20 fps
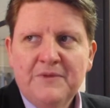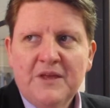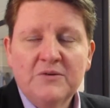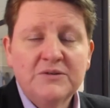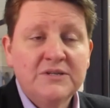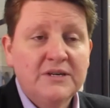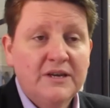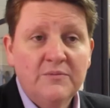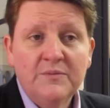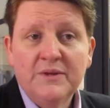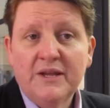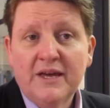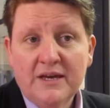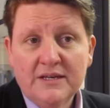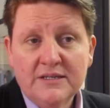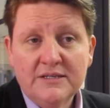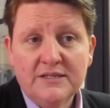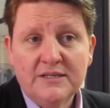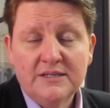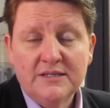I was at Government
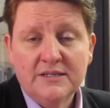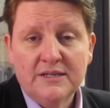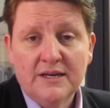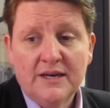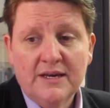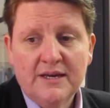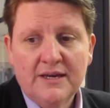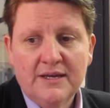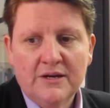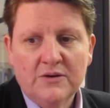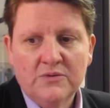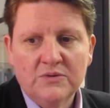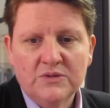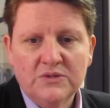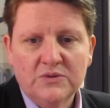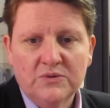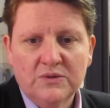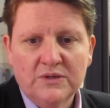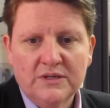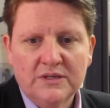House yesterday and I was
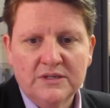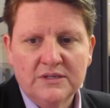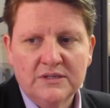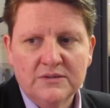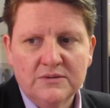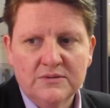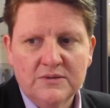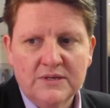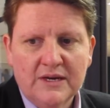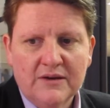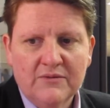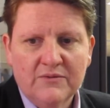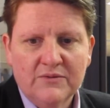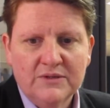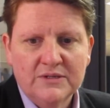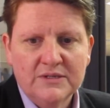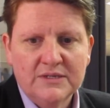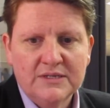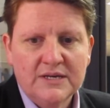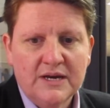talking to the
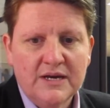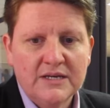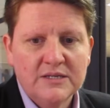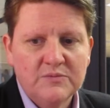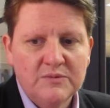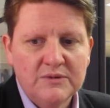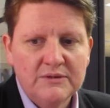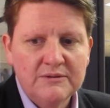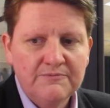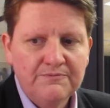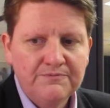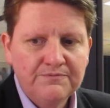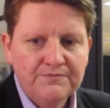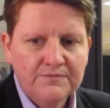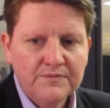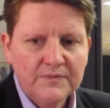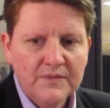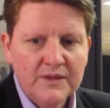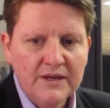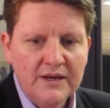Governor's husband
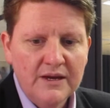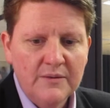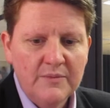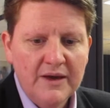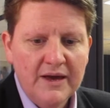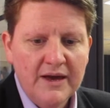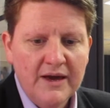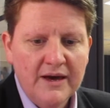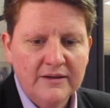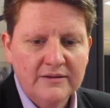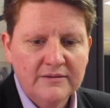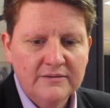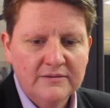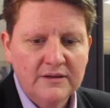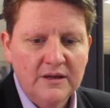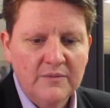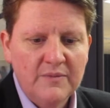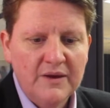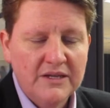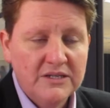about
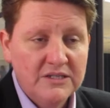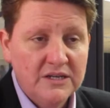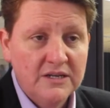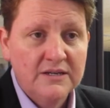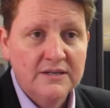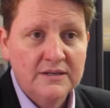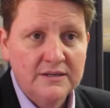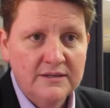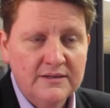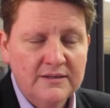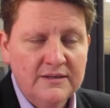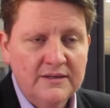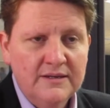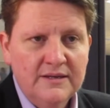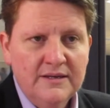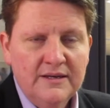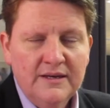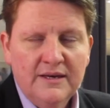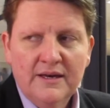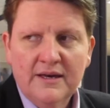gender,
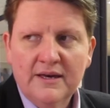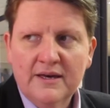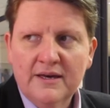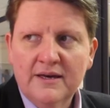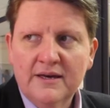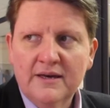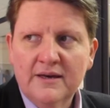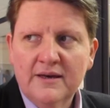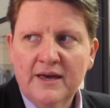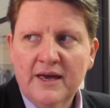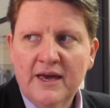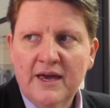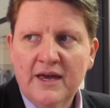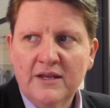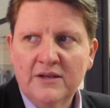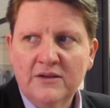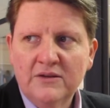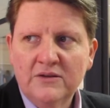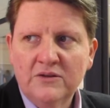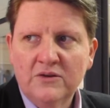
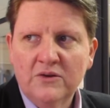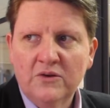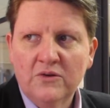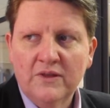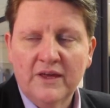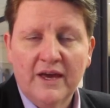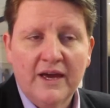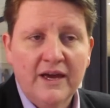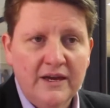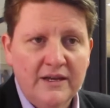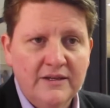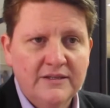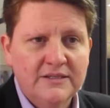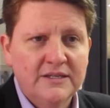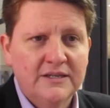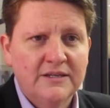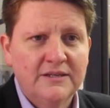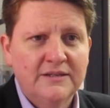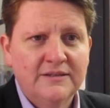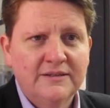and, you know, the aide
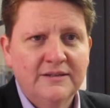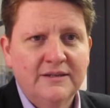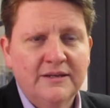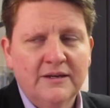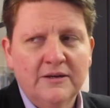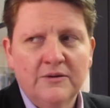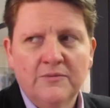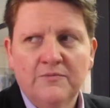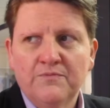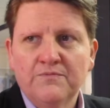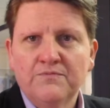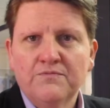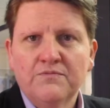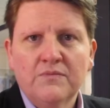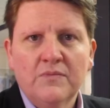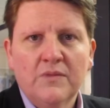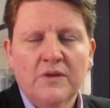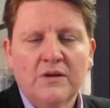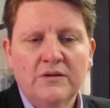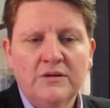said,
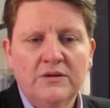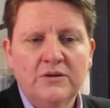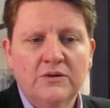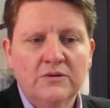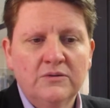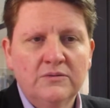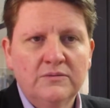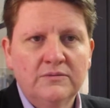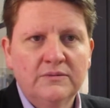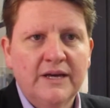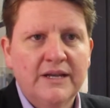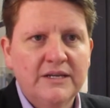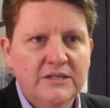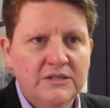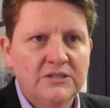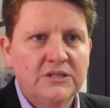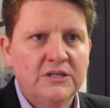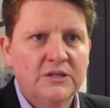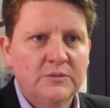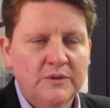you know, ladies
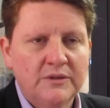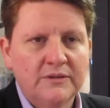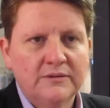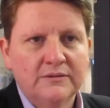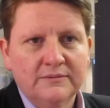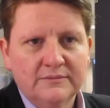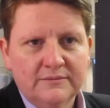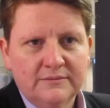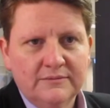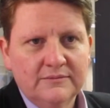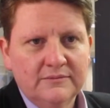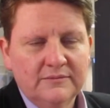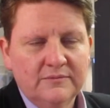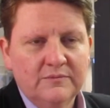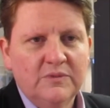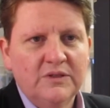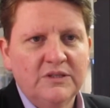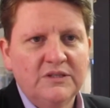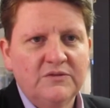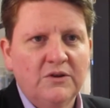and gentlemen,
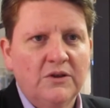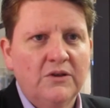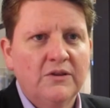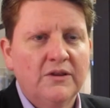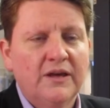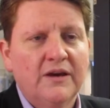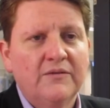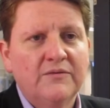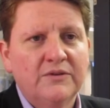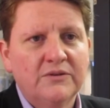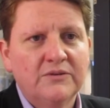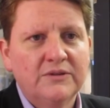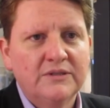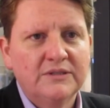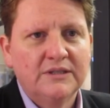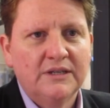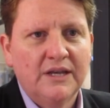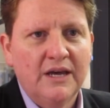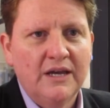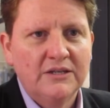please follow the Governor
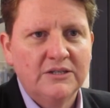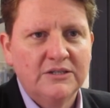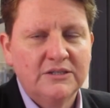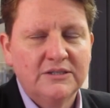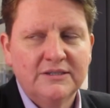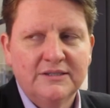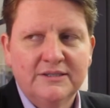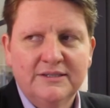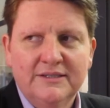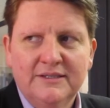into lunch.